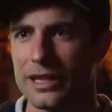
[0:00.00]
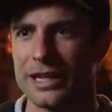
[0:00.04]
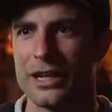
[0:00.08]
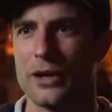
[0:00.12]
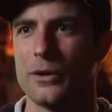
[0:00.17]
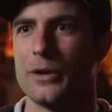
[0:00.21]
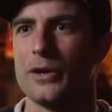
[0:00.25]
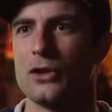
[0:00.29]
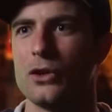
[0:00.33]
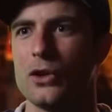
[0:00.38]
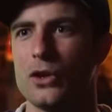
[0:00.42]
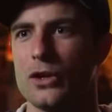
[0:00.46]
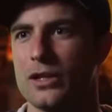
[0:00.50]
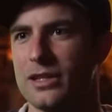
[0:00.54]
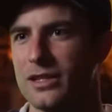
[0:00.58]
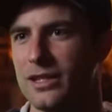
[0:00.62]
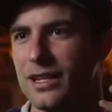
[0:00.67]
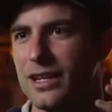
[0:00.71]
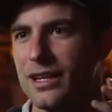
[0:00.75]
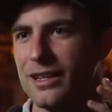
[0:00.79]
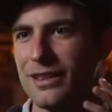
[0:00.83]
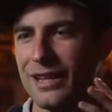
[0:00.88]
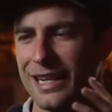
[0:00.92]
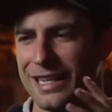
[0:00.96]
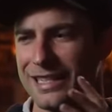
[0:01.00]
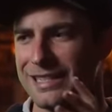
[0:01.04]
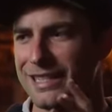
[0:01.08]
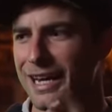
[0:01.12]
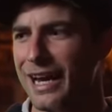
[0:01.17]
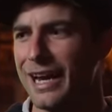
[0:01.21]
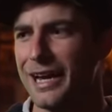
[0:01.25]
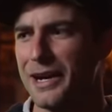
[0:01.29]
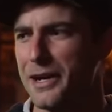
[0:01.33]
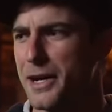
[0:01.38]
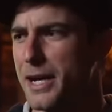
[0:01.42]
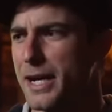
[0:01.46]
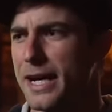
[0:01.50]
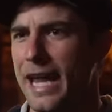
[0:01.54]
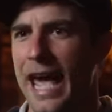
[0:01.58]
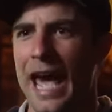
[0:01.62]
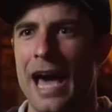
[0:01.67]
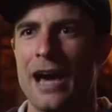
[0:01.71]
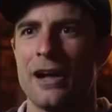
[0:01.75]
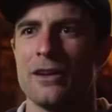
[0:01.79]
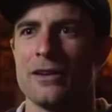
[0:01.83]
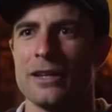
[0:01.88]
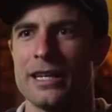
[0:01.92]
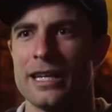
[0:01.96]
You know, it looks like Diagon
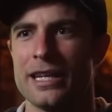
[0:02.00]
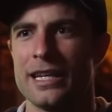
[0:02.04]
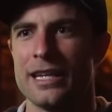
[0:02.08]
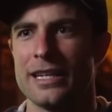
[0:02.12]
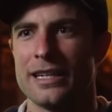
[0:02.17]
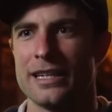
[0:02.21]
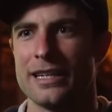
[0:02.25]
Alley,